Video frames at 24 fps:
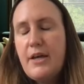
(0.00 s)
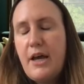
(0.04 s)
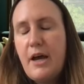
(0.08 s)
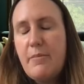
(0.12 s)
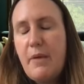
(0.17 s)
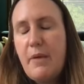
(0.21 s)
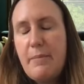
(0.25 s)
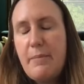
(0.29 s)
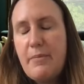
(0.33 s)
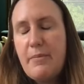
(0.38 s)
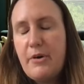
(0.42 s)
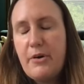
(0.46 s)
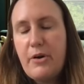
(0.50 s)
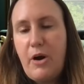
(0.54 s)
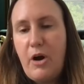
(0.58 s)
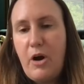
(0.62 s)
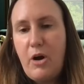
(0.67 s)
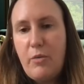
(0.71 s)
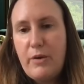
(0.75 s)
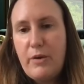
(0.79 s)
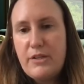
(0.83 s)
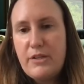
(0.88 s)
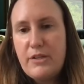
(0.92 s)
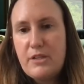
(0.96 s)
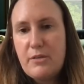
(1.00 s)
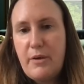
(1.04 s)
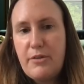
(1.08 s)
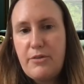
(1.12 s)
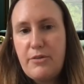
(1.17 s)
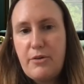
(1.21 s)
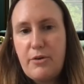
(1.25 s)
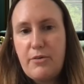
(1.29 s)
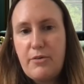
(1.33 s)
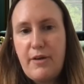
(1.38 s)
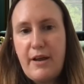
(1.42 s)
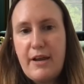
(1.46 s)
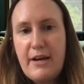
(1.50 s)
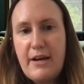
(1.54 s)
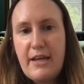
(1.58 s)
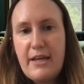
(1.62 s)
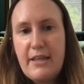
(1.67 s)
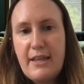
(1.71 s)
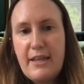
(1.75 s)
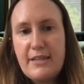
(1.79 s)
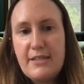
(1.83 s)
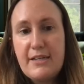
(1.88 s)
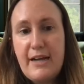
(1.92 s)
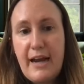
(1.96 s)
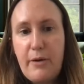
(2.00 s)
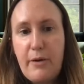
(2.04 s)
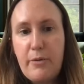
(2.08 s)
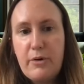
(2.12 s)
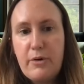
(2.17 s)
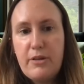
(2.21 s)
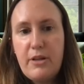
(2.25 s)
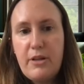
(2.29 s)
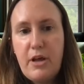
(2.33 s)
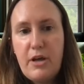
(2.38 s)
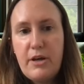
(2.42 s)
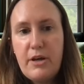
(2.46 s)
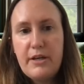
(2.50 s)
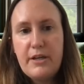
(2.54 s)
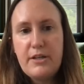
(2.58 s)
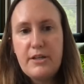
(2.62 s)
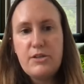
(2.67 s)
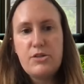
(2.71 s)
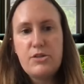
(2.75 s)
member call once a month already that's an hour long. And